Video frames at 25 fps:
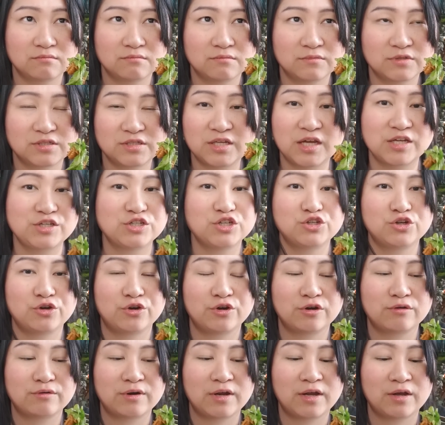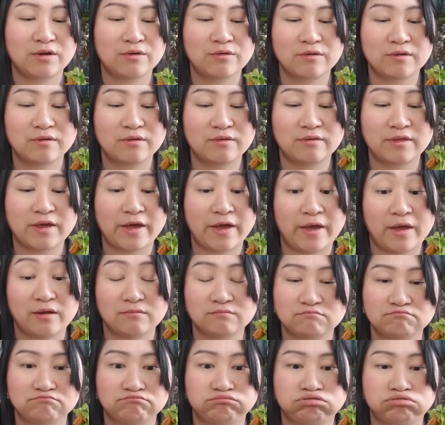such a turnaround
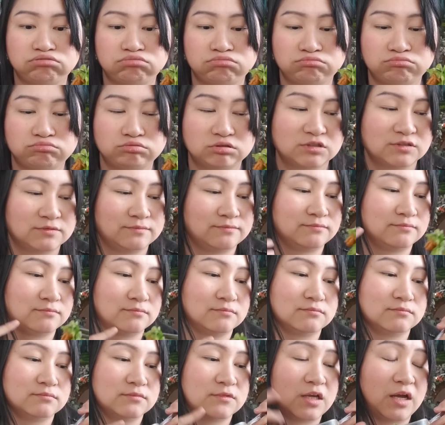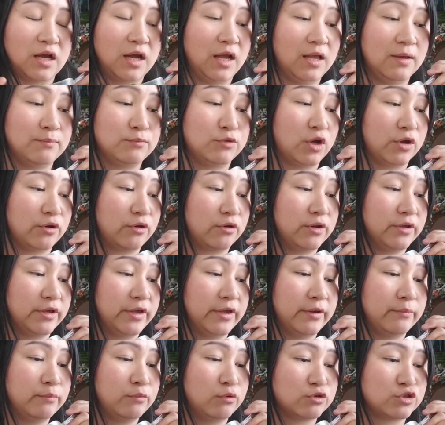that I am not going to
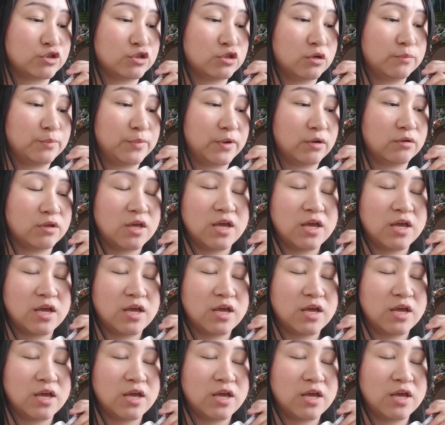get emotional about.